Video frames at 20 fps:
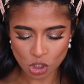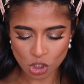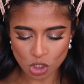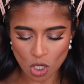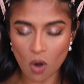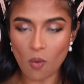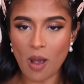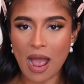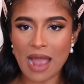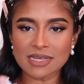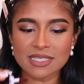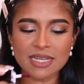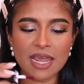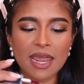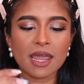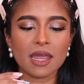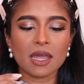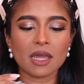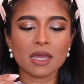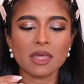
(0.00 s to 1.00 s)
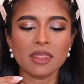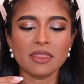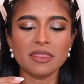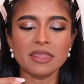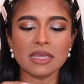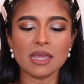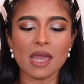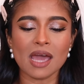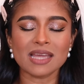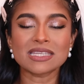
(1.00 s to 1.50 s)
So I take
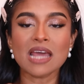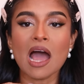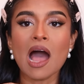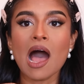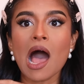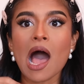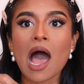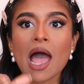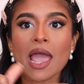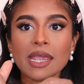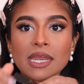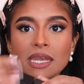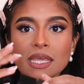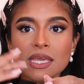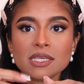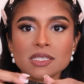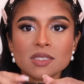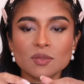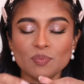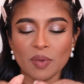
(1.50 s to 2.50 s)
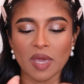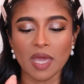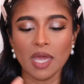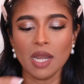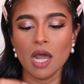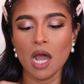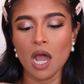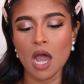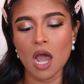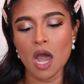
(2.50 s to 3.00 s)
the tiniest bit